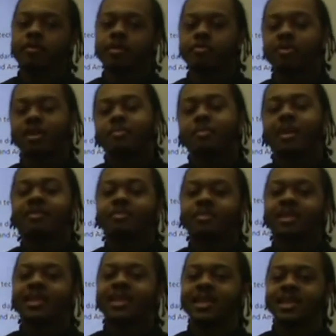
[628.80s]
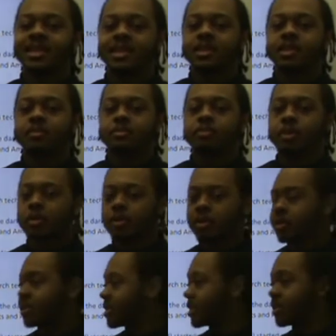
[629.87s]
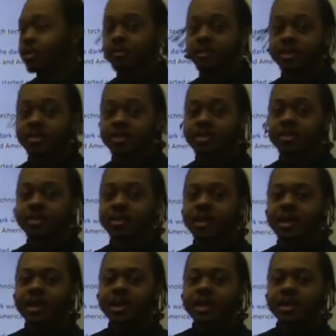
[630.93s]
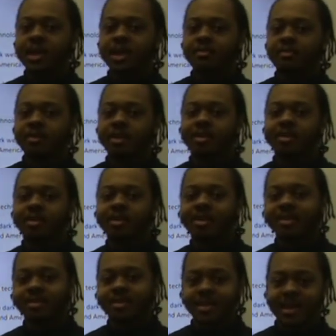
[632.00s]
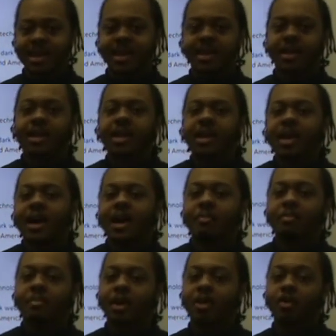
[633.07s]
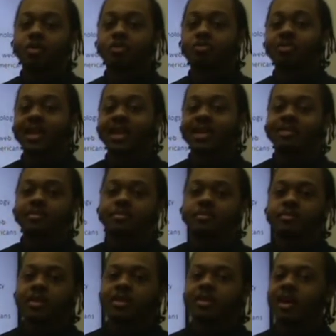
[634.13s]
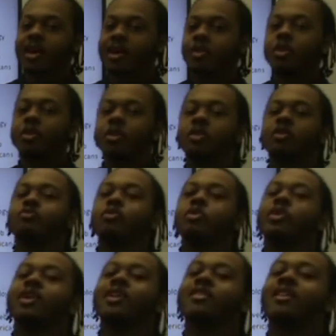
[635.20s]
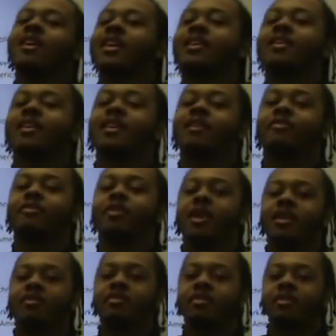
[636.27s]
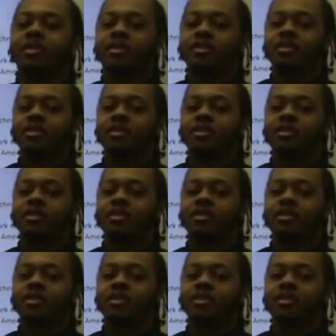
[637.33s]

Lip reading: Three mathematicians, Paul Silverson, David Godslag and Michael Redd, started Onion Router in 1995.